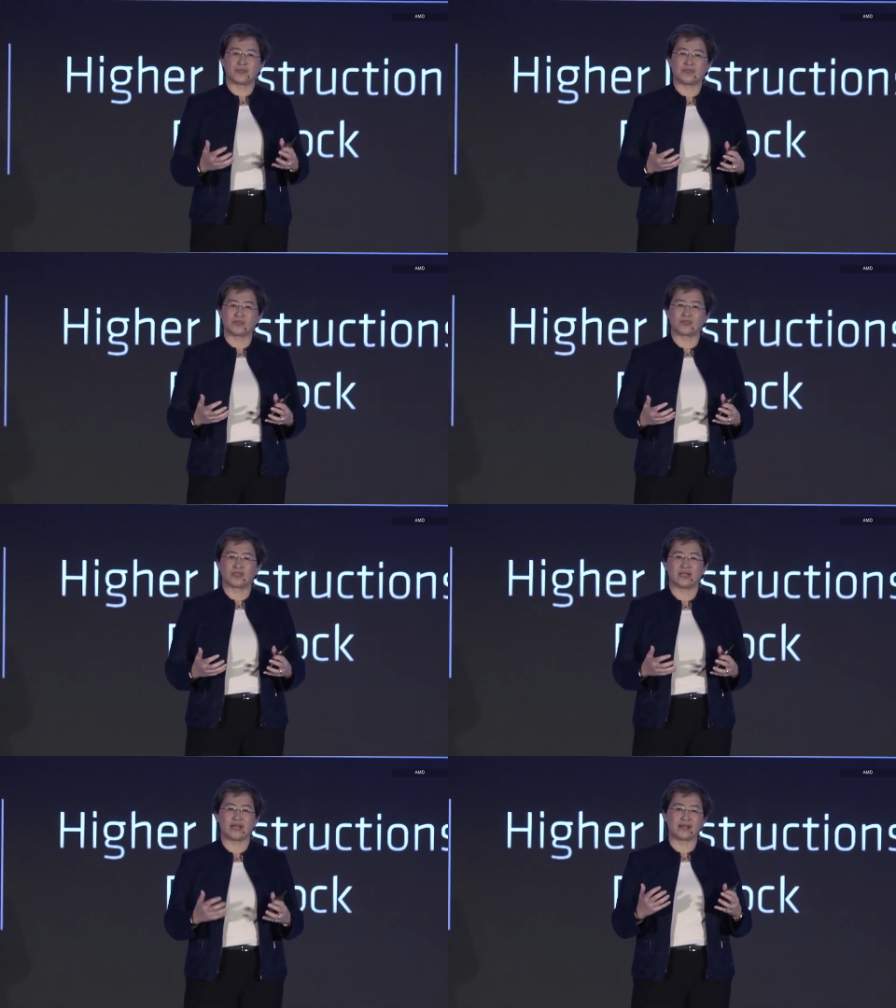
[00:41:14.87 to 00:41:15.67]
this is
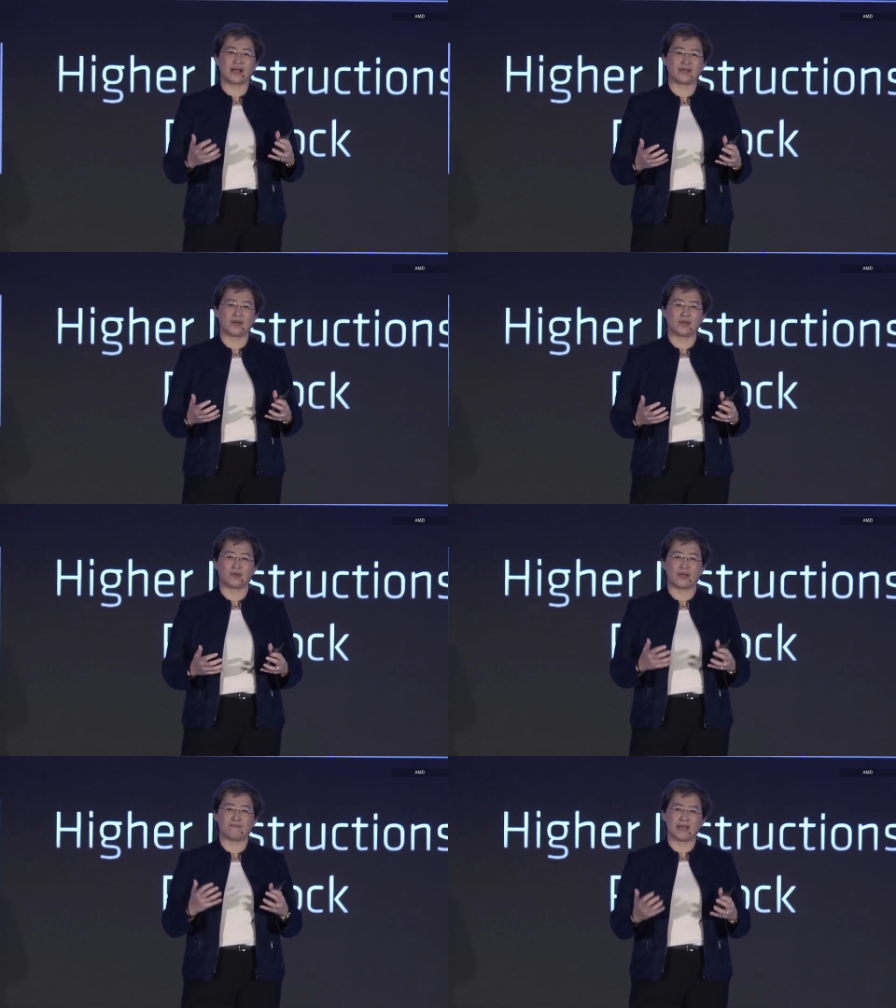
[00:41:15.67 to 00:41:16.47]
not a
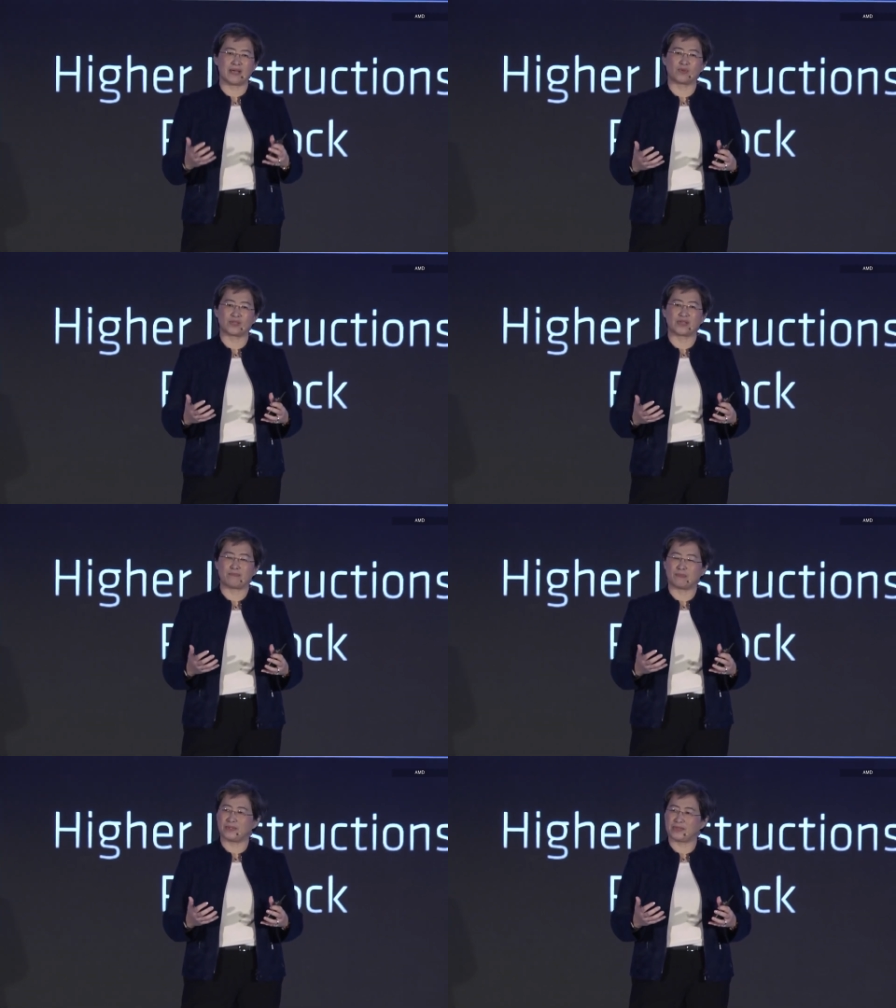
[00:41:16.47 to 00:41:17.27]
NUVIA comment. I
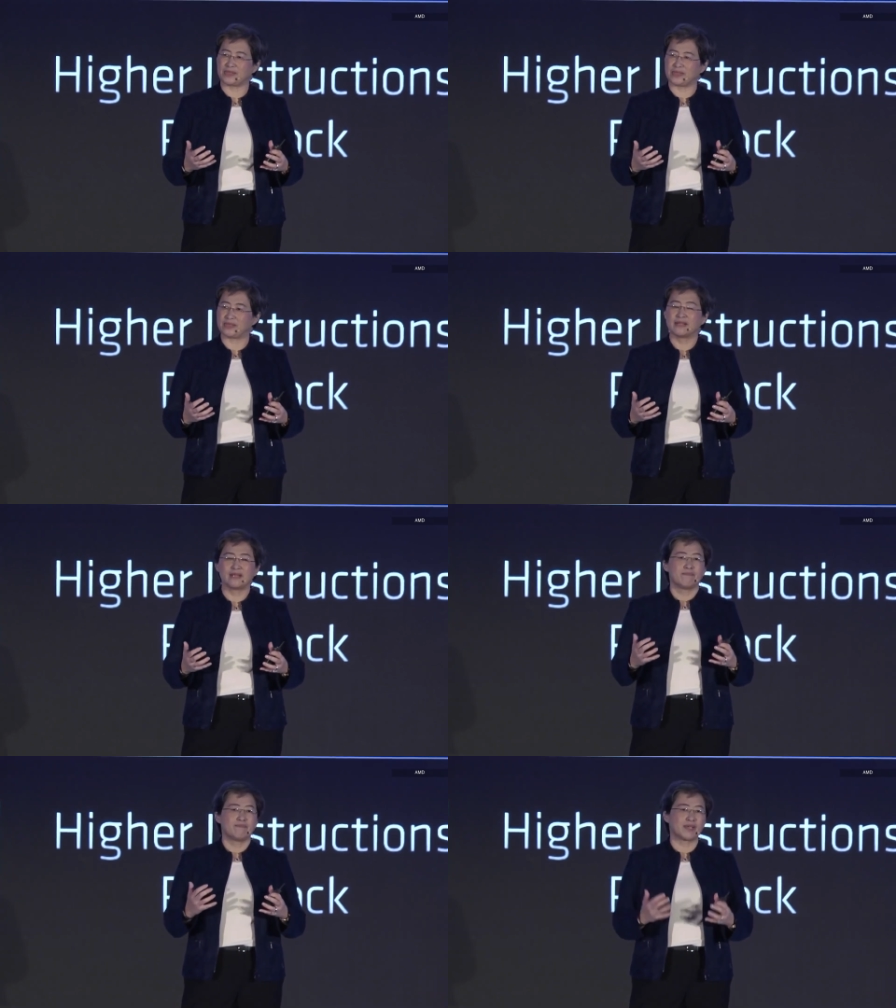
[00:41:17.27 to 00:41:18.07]
expect to see a lot of
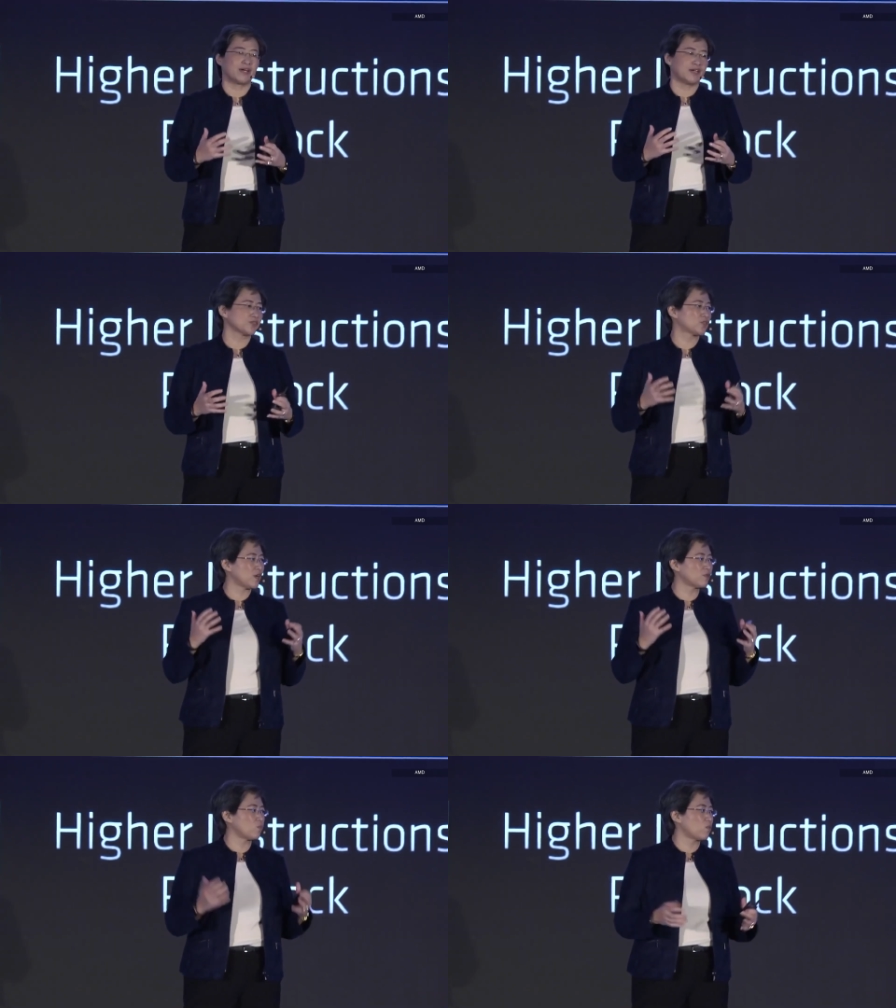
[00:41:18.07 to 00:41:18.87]

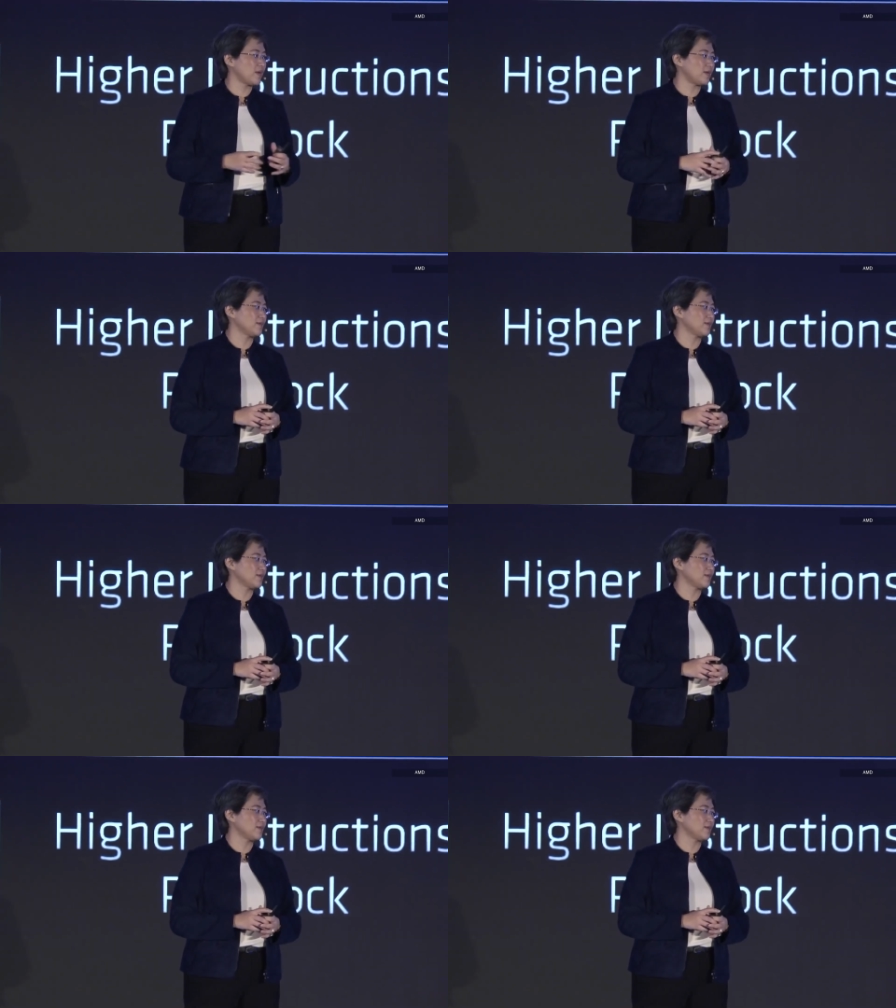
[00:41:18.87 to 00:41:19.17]
people across